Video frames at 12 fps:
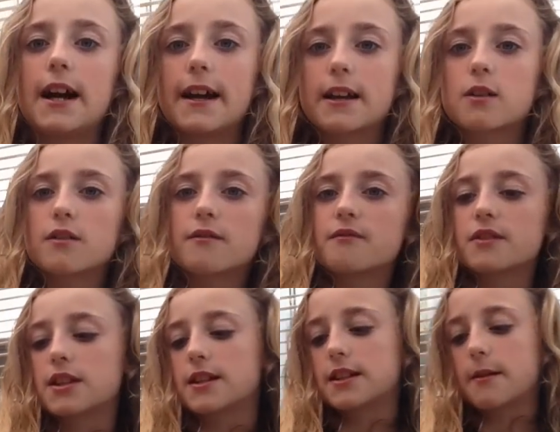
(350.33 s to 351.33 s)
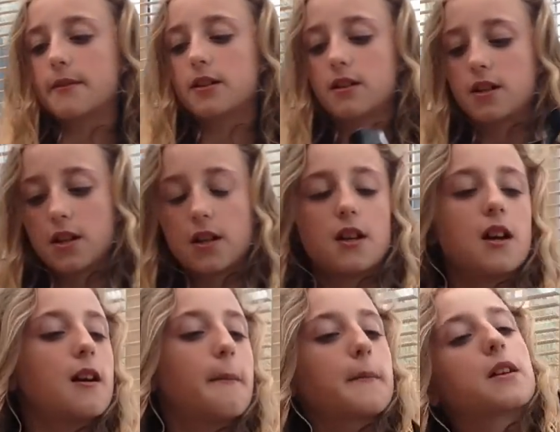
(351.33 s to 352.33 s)
I got them for this summer
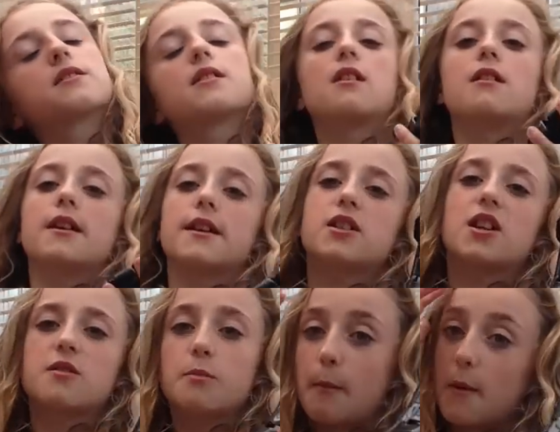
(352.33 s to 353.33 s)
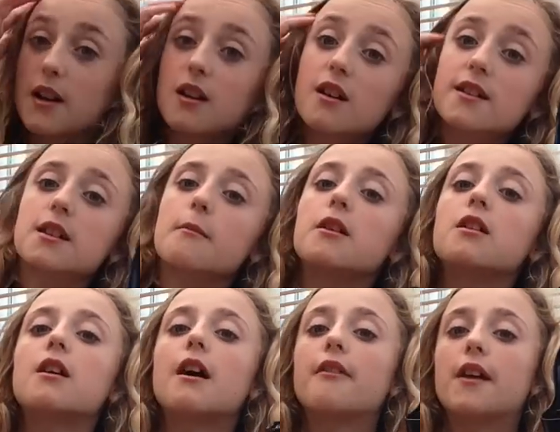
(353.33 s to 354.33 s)
because um, I changed my mind last summer
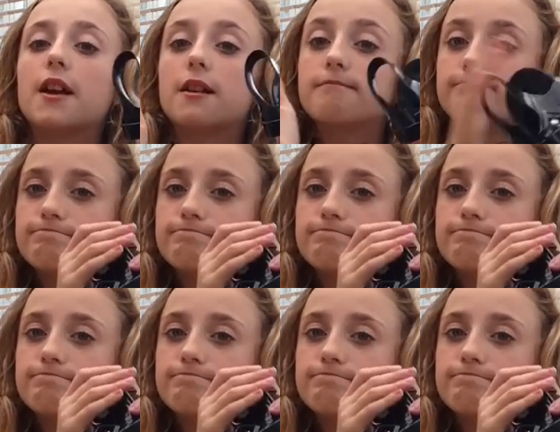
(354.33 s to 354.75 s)
and then